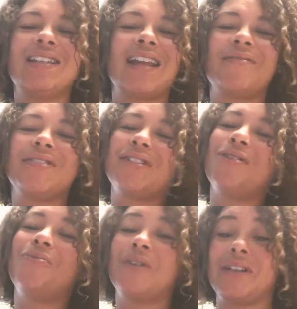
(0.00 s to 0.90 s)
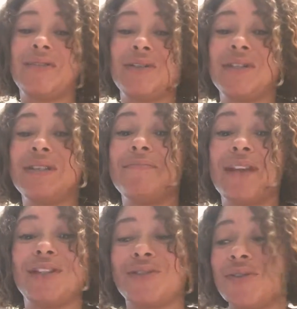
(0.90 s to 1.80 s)
and every single one of you to
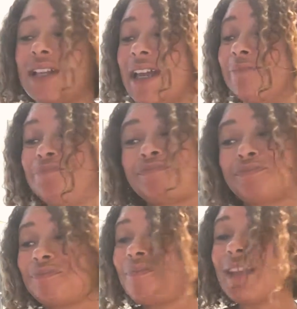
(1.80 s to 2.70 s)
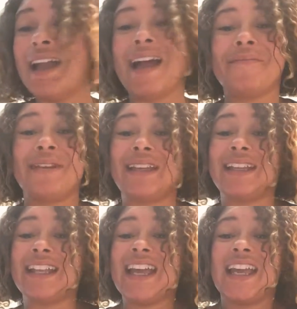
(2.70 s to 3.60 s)
make sure that I
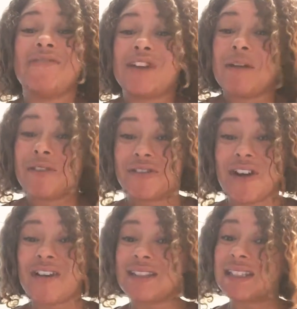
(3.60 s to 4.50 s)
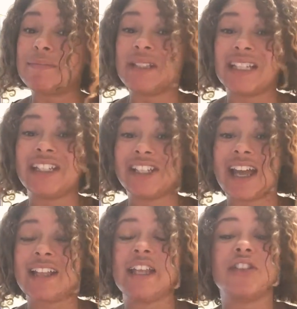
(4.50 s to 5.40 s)
mean, if you come across this
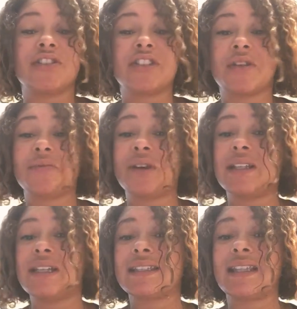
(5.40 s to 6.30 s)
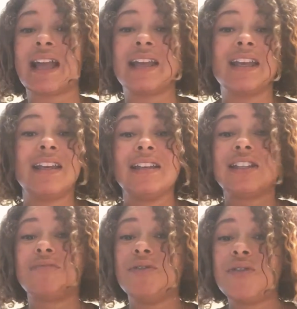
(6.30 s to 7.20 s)
BlendJet and you're someone that's like
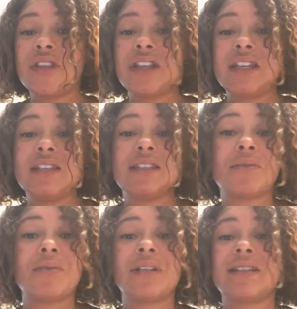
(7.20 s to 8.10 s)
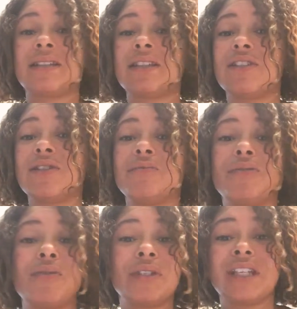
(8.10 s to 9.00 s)
smoothies, someone that's into
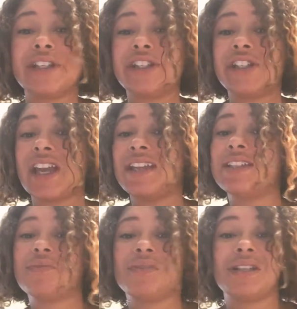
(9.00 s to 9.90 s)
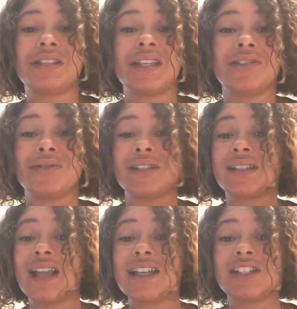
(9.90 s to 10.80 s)
protein shakes, someone that's into
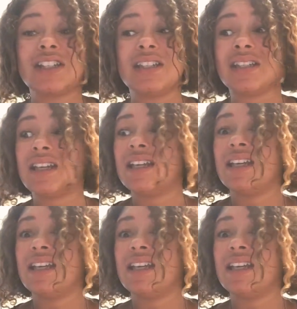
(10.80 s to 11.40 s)
slushies,